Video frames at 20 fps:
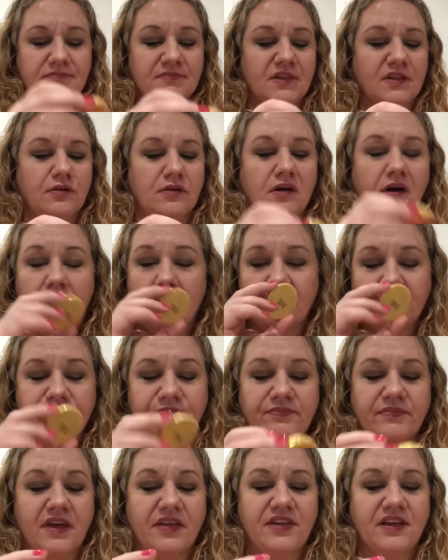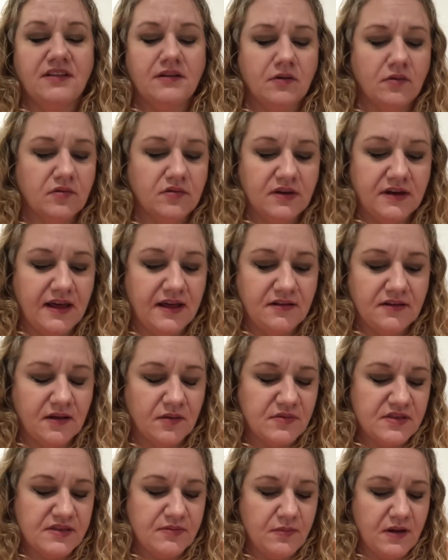No, I think they're all going to end up
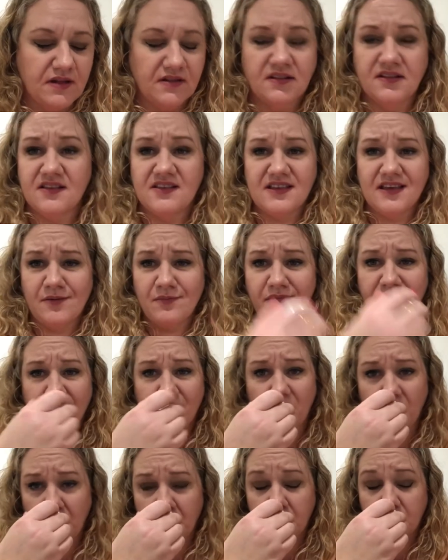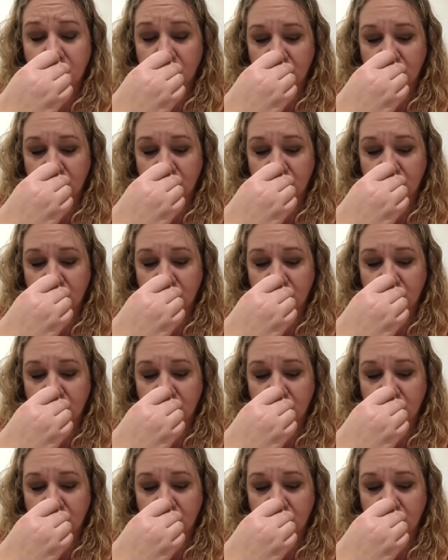smelling the same, if I'm honest.